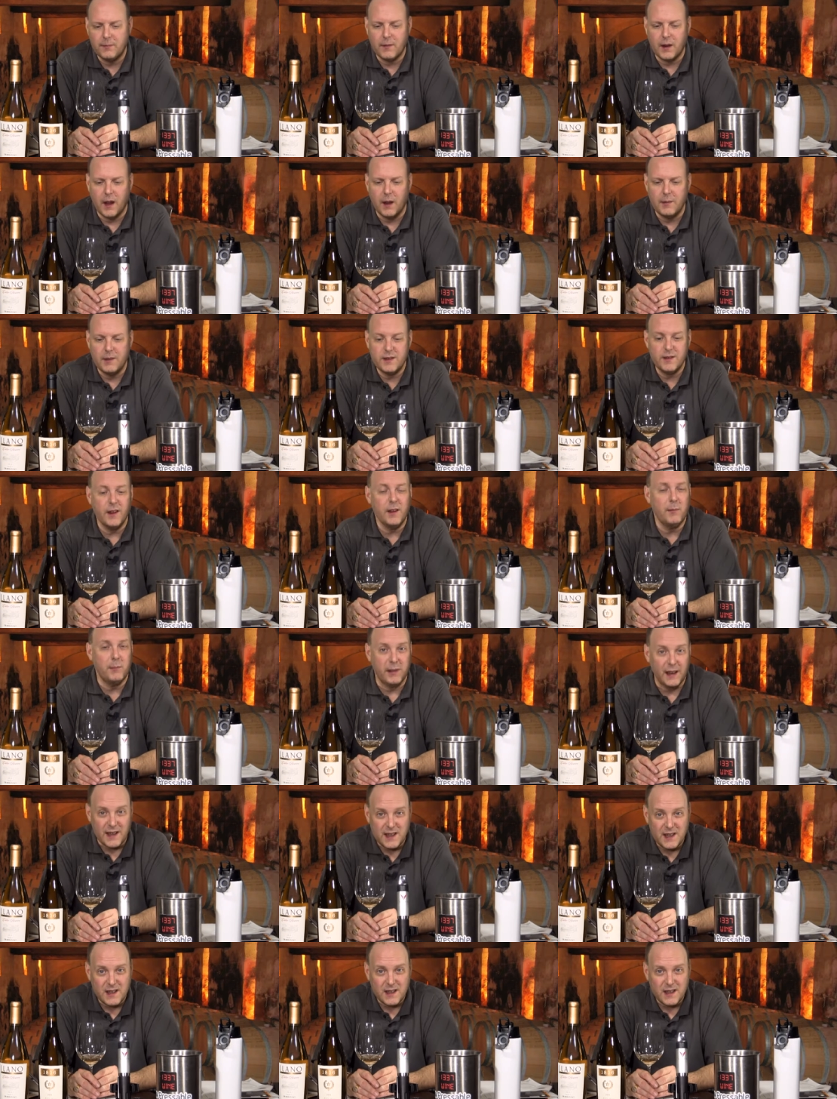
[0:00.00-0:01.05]
Um, it's very
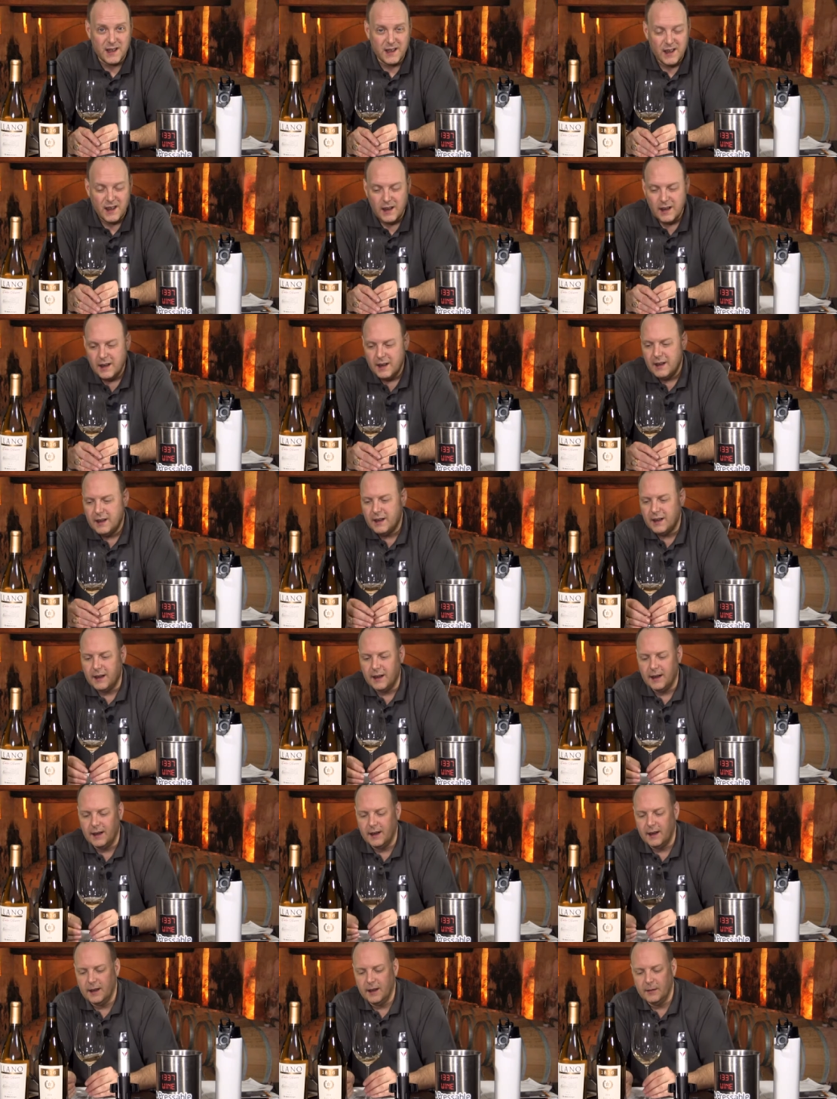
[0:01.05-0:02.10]
pleasant,
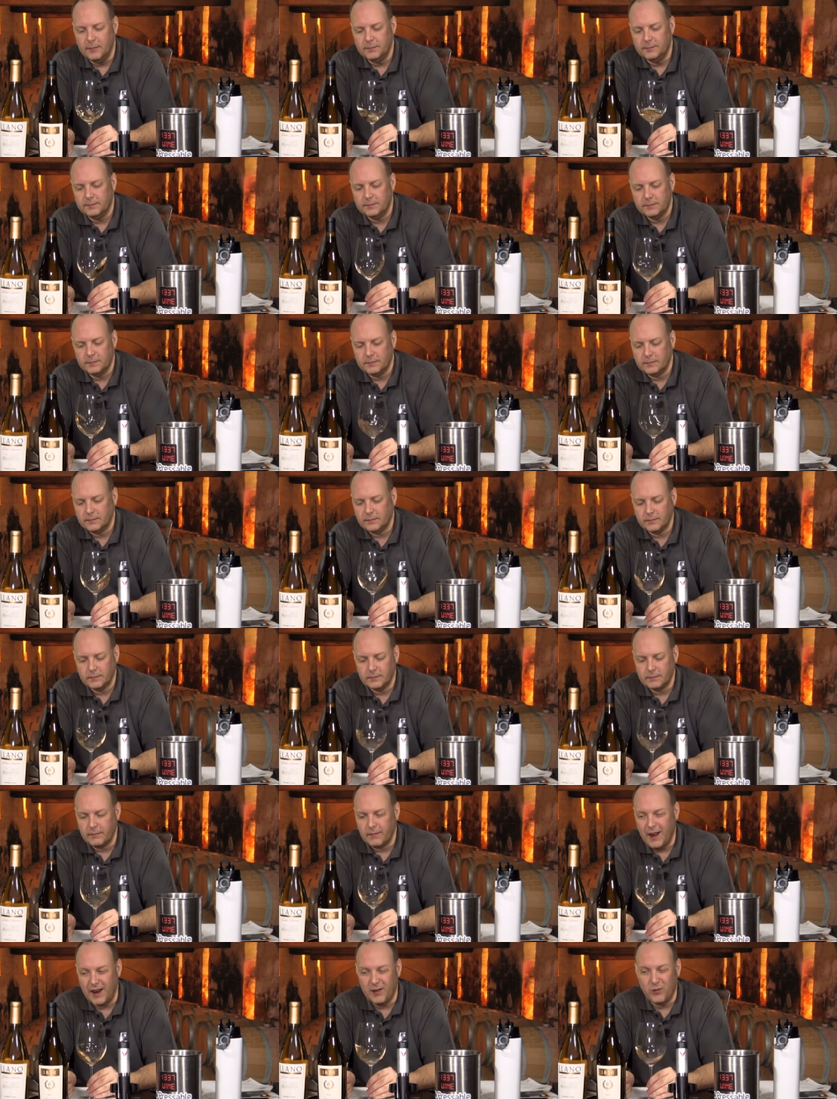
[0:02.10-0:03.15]
um,
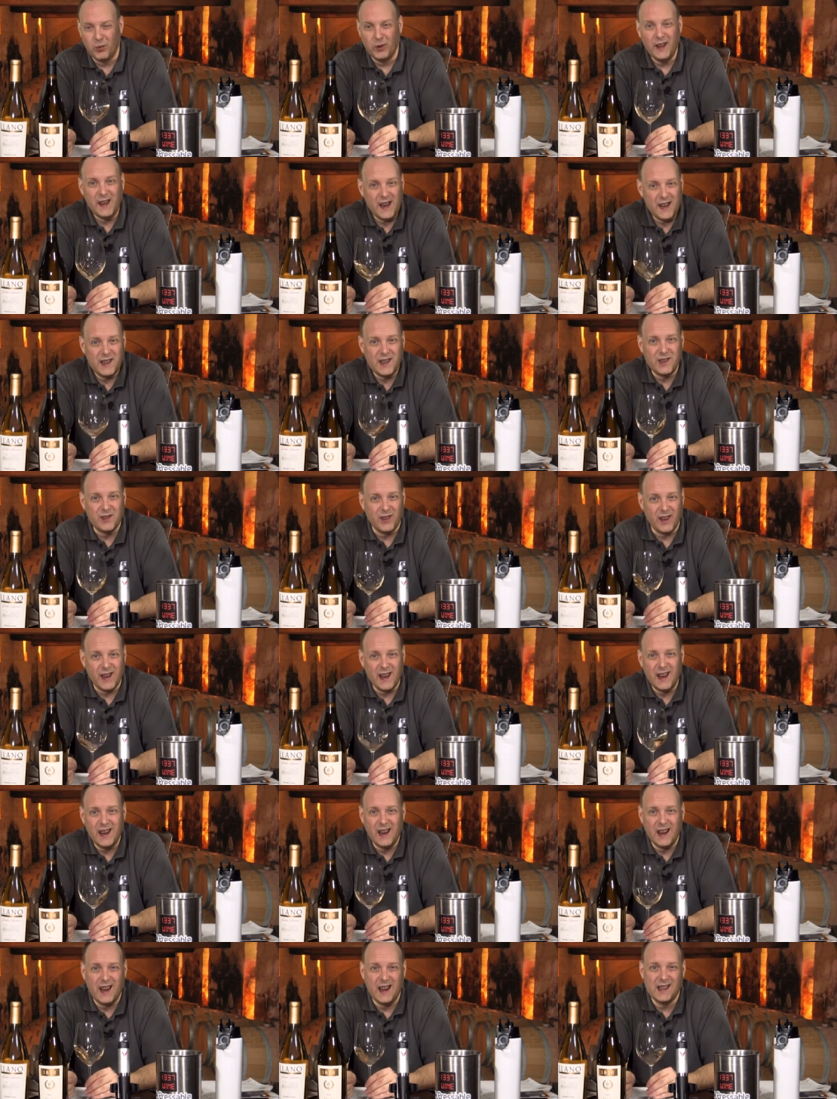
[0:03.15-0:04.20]
like really easy
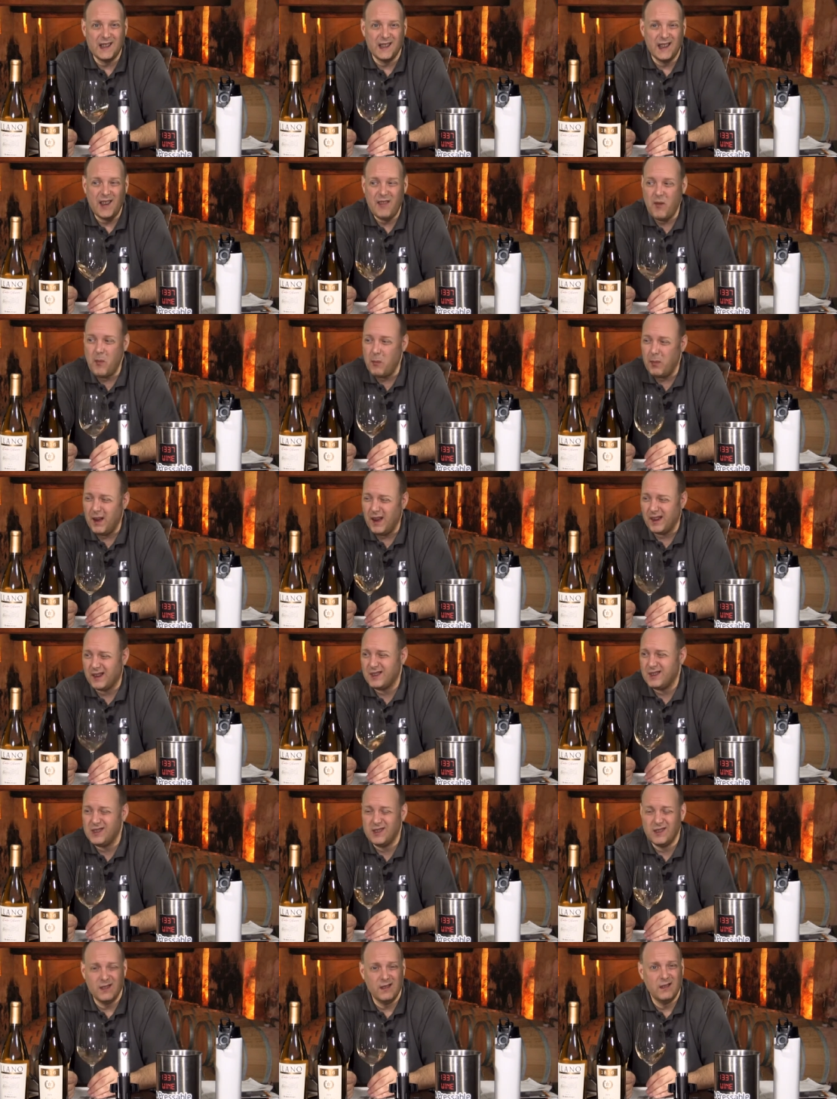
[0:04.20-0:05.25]
drinking, and it's 11
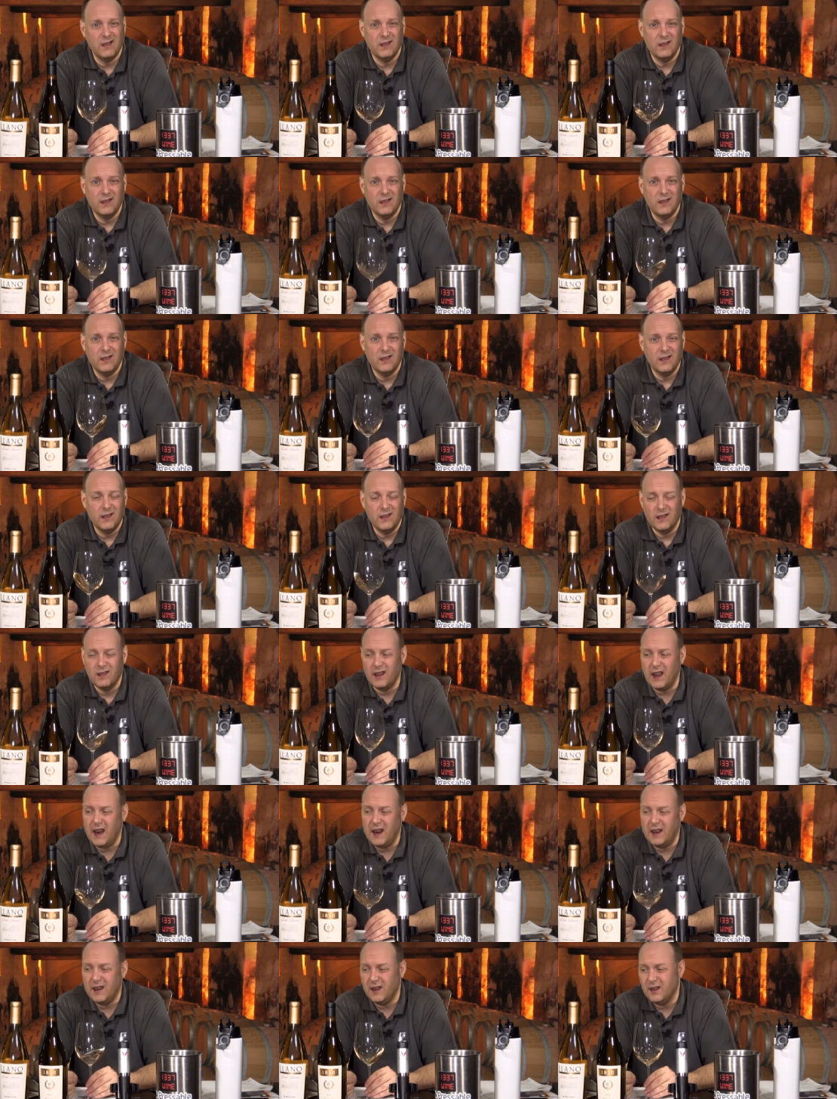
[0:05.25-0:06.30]
bucks.
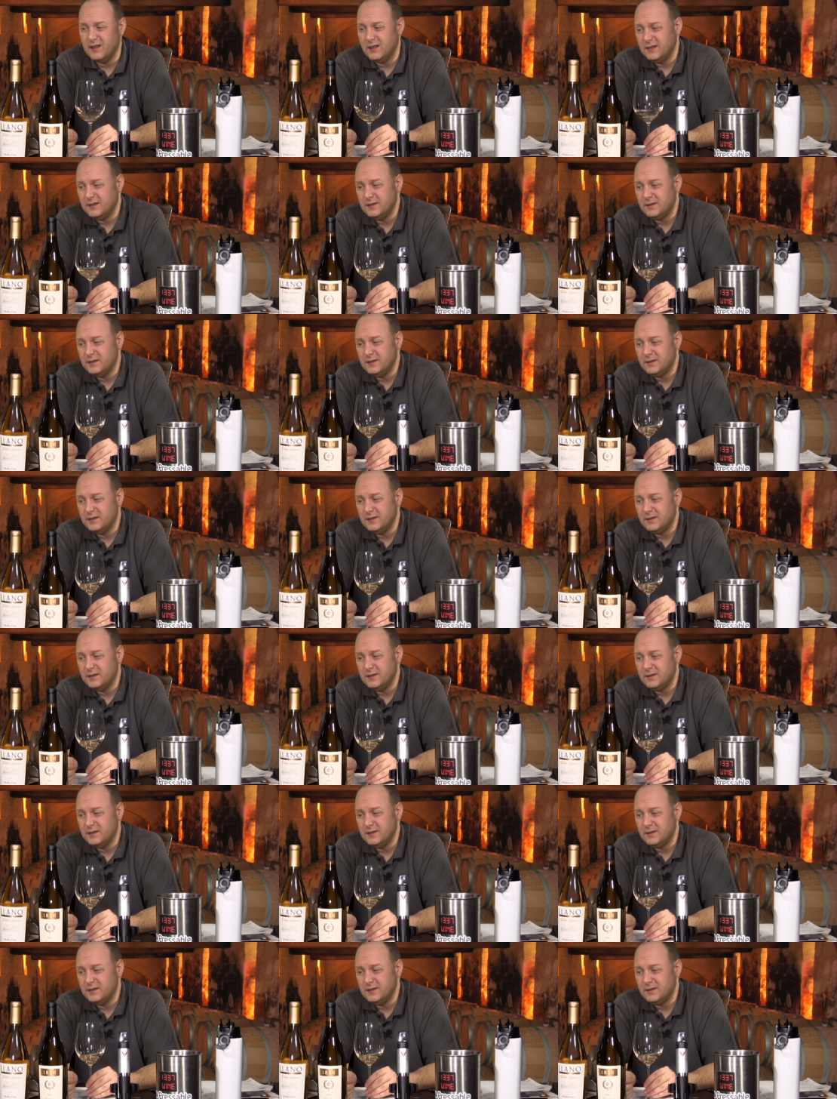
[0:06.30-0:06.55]
Like,